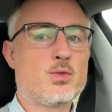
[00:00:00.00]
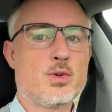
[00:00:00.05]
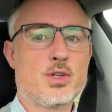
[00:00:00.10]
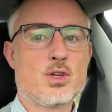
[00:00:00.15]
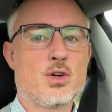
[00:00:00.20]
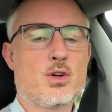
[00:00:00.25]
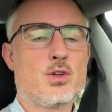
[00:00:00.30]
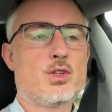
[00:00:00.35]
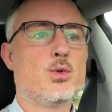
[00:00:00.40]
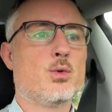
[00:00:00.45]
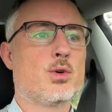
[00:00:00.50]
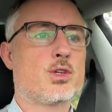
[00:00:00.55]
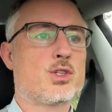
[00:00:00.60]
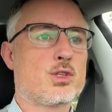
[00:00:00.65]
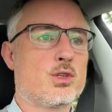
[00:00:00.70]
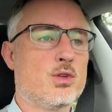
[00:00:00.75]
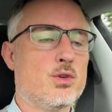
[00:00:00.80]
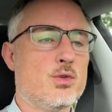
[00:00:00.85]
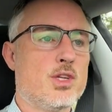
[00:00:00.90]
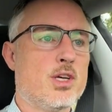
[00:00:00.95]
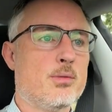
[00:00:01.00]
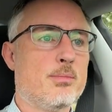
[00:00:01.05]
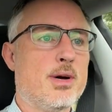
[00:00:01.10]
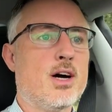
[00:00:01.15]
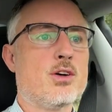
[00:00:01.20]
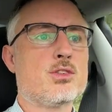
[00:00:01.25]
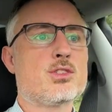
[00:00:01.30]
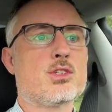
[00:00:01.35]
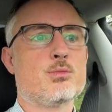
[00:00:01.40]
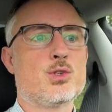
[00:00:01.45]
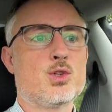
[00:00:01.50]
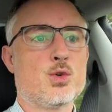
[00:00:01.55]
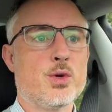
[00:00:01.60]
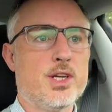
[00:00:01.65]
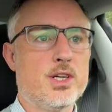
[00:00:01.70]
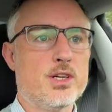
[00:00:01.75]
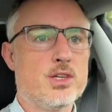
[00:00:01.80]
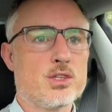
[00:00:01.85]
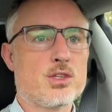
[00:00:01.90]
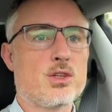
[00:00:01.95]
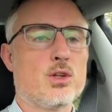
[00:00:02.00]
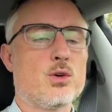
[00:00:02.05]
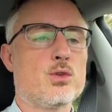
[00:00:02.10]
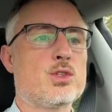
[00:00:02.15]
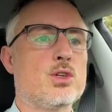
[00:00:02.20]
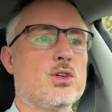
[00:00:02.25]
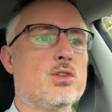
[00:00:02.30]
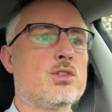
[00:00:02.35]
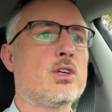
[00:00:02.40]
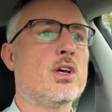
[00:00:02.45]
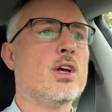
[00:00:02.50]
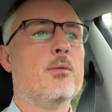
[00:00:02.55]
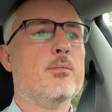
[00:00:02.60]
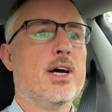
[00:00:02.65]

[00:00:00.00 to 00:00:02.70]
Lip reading: return, to exclude the amounts of treaty disclosures.